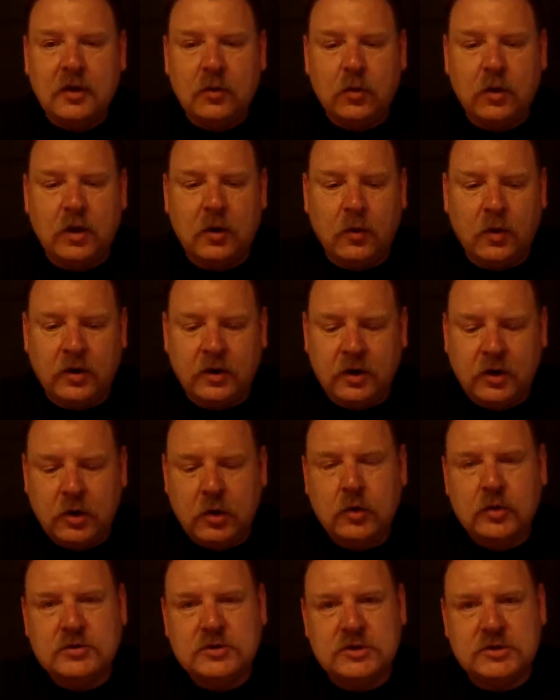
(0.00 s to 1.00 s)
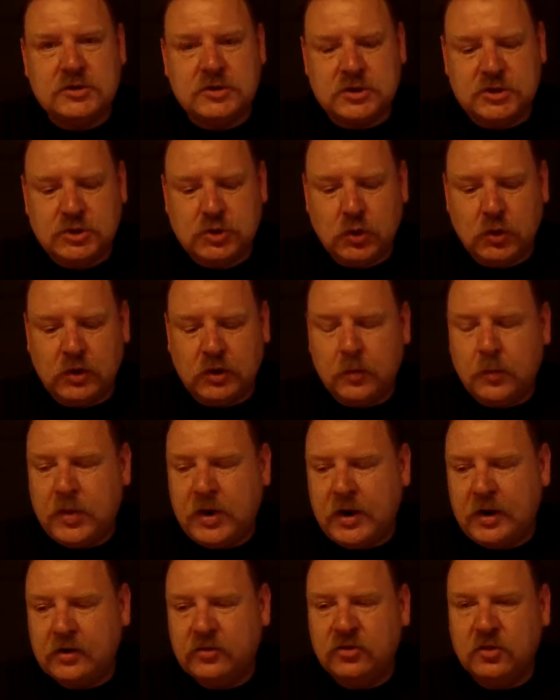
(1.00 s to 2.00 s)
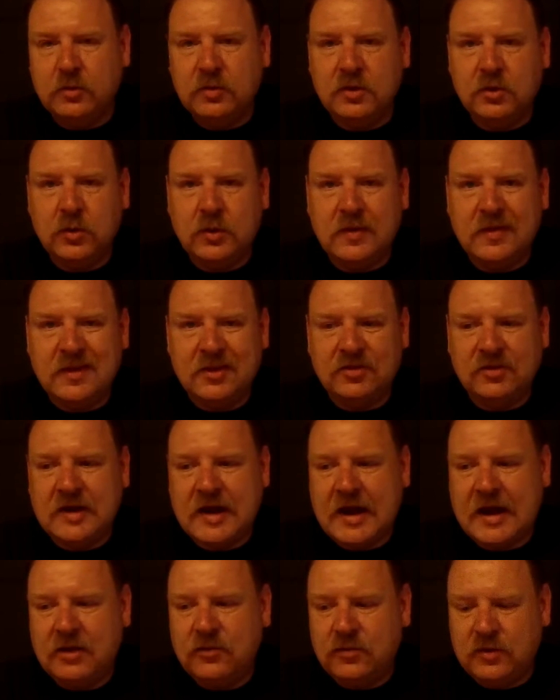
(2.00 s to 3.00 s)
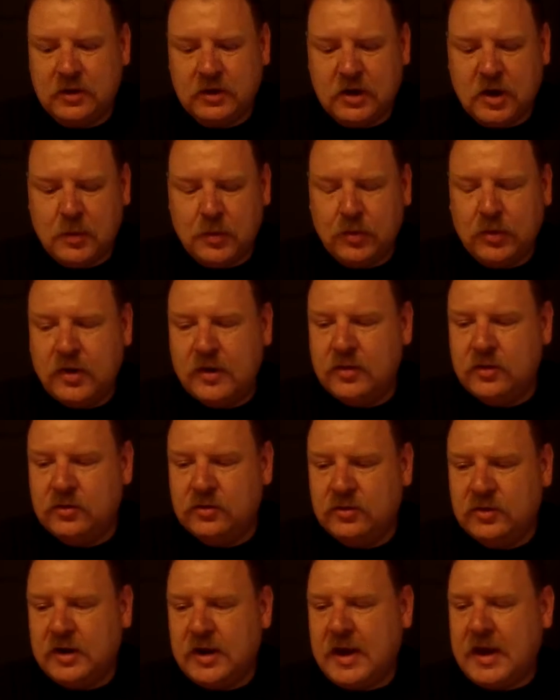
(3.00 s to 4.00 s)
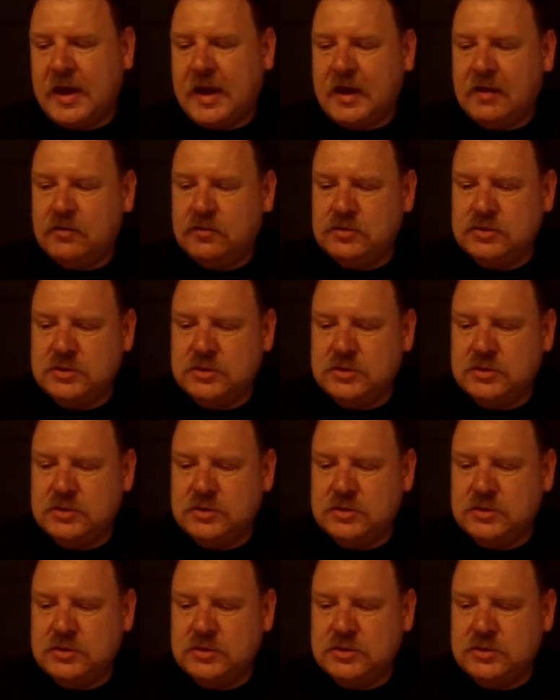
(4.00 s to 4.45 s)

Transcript: what I wanted to do was just a short comparison between this knife and a couple others that I have,